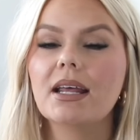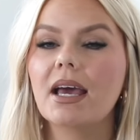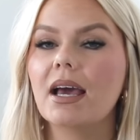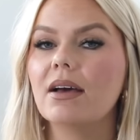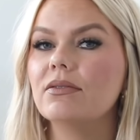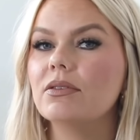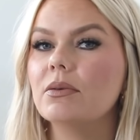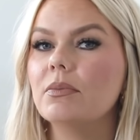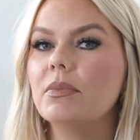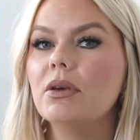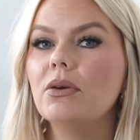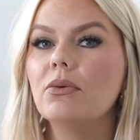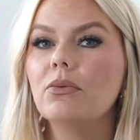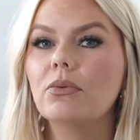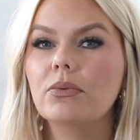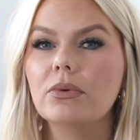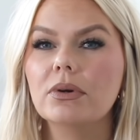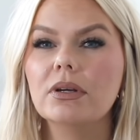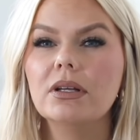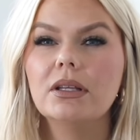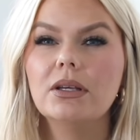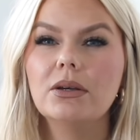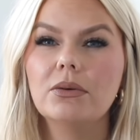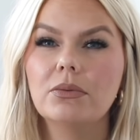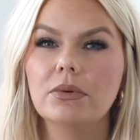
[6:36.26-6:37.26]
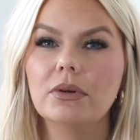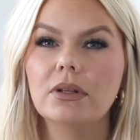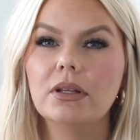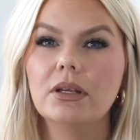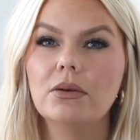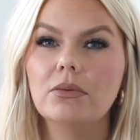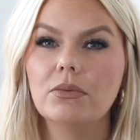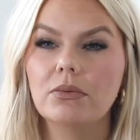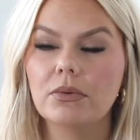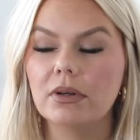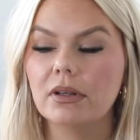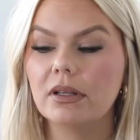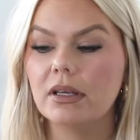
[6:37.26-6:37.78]
and I have to be really, really,
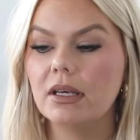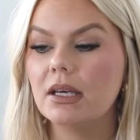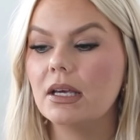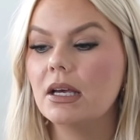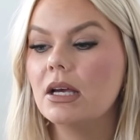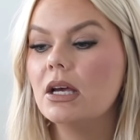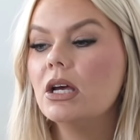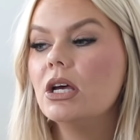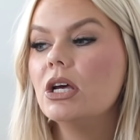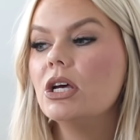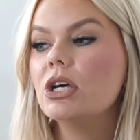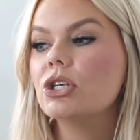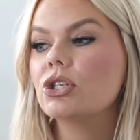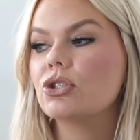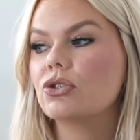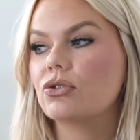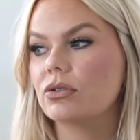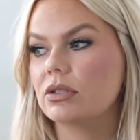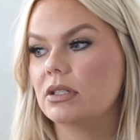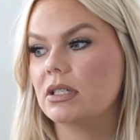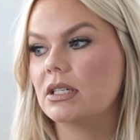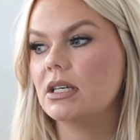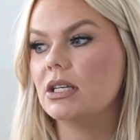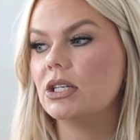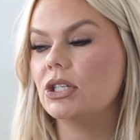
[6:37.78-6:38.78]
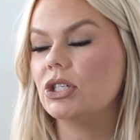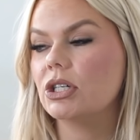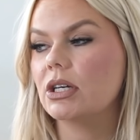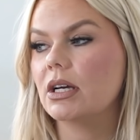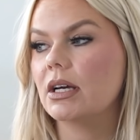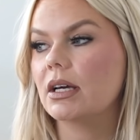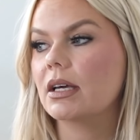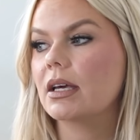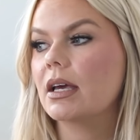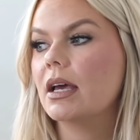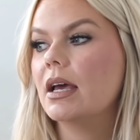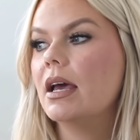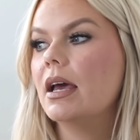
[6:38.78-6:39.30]
really
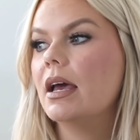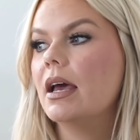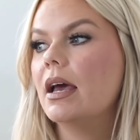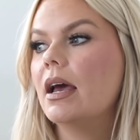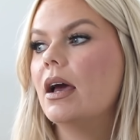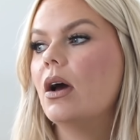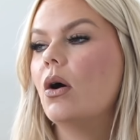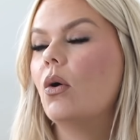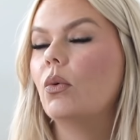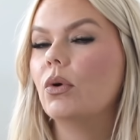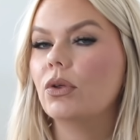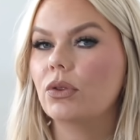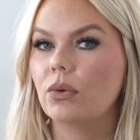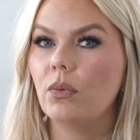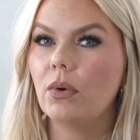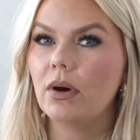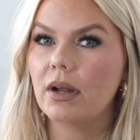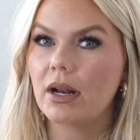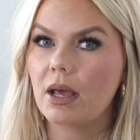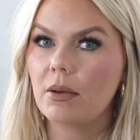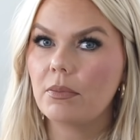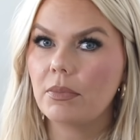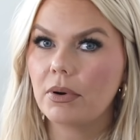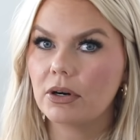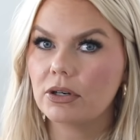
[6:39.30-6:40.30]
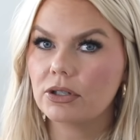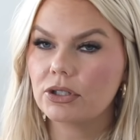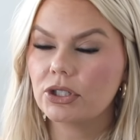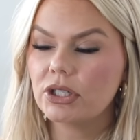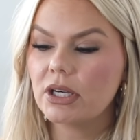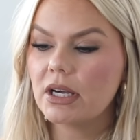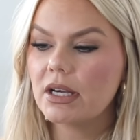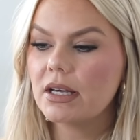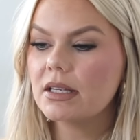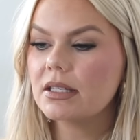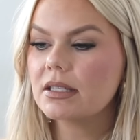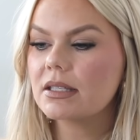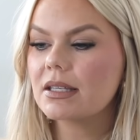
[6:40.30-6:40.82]
strategic with what I
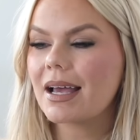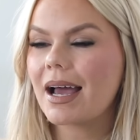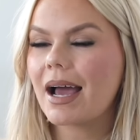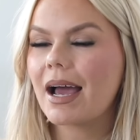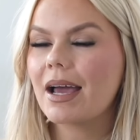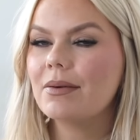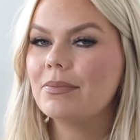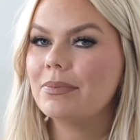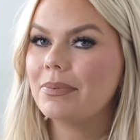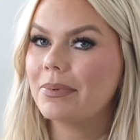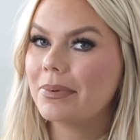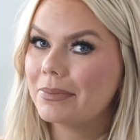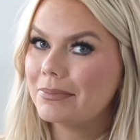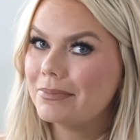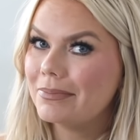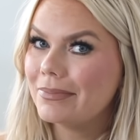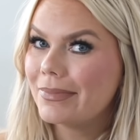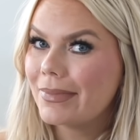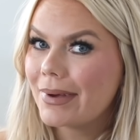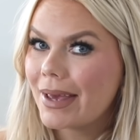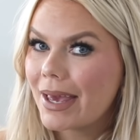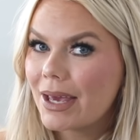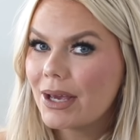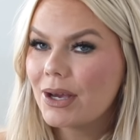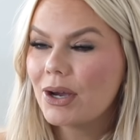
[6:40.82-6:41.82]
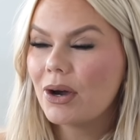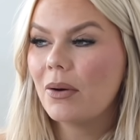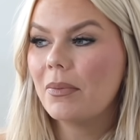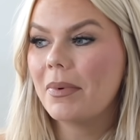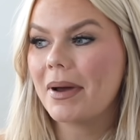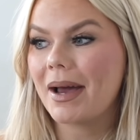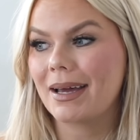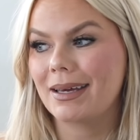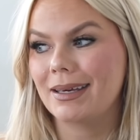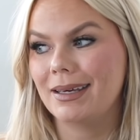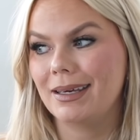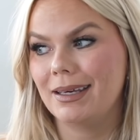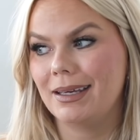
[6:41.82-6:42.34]
purchase. I may go
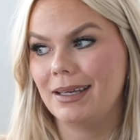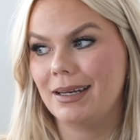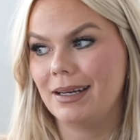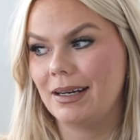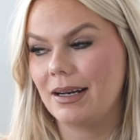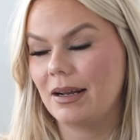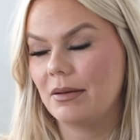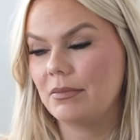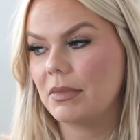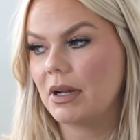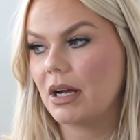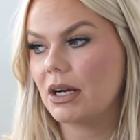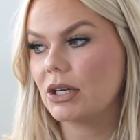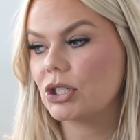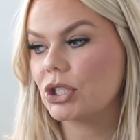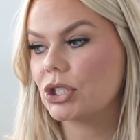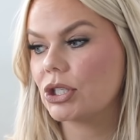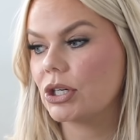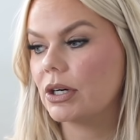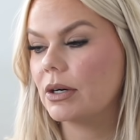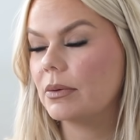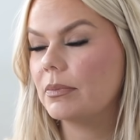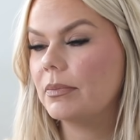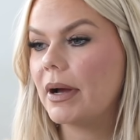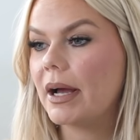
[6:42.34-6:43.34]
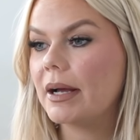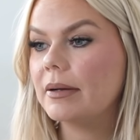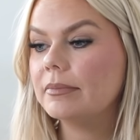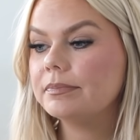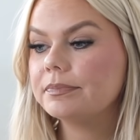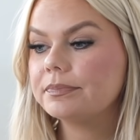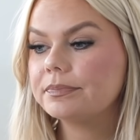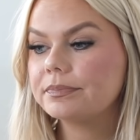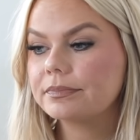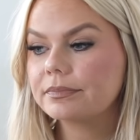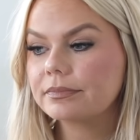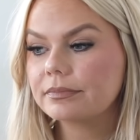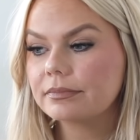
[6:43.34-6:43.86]
back and get it, I'm not sure. But
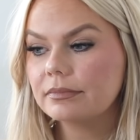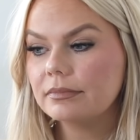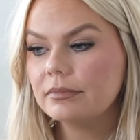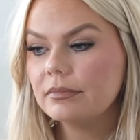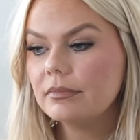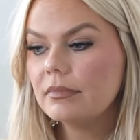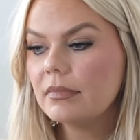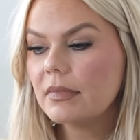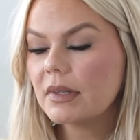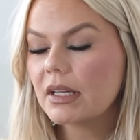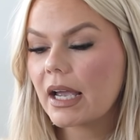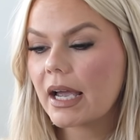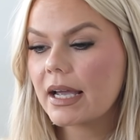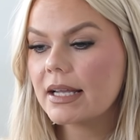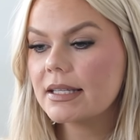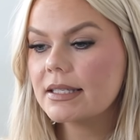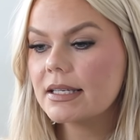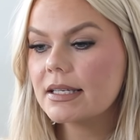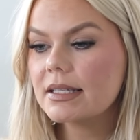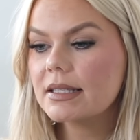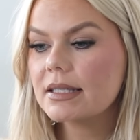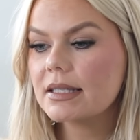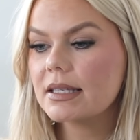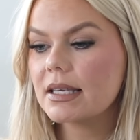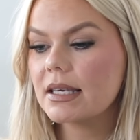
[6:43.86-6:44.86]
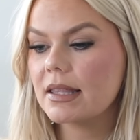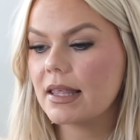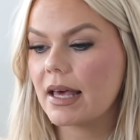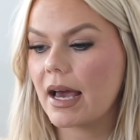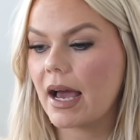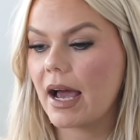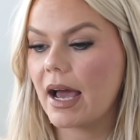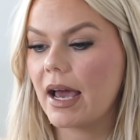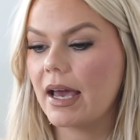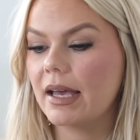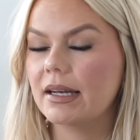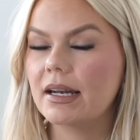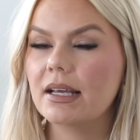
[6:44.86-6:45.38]
I did see
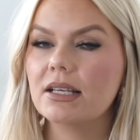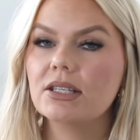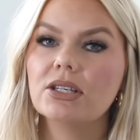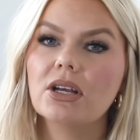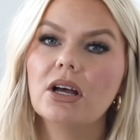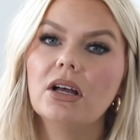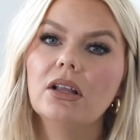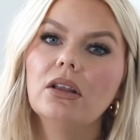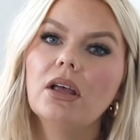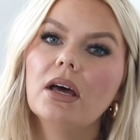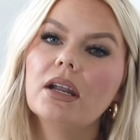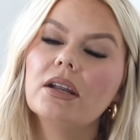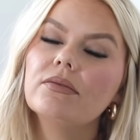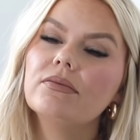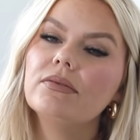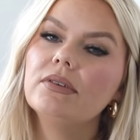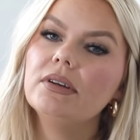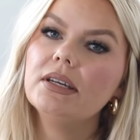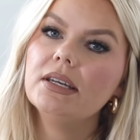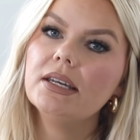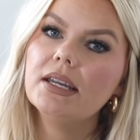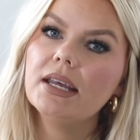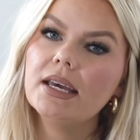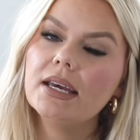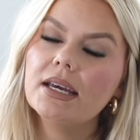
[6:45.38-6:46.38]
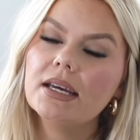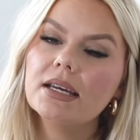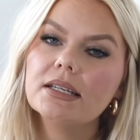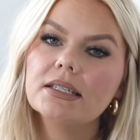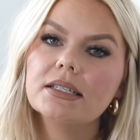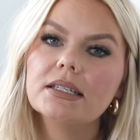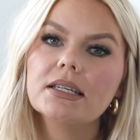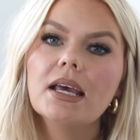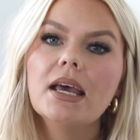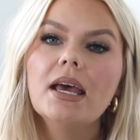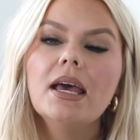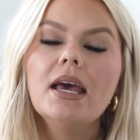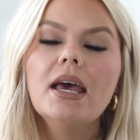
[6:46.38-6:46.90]
that and I saw a lot of knit